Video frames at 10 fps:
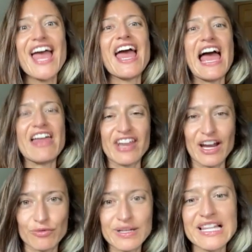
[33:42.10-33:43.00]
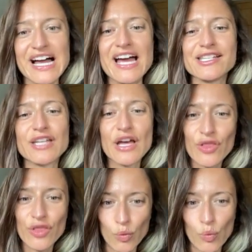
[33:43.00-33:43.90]
And then I realized
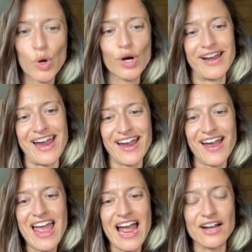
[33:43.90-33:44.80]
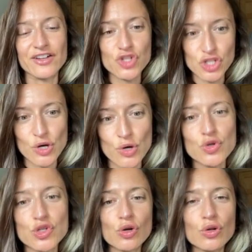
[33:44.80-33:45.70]
the wording. And so
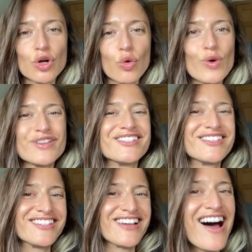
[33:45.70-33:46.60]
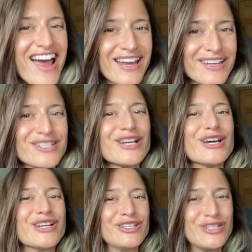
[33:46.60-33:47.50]
solar was designed
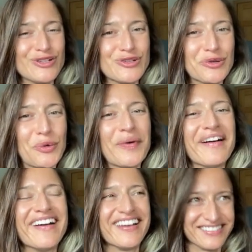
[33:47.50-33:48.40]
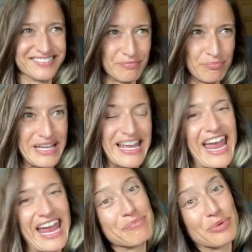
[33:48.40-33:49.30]
to be
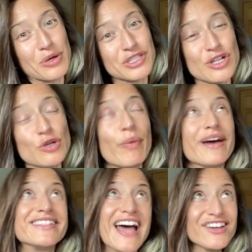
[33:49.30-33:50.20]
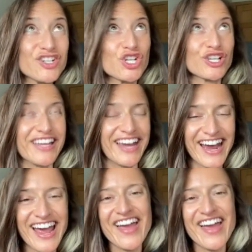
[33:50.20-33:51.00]
able to potentially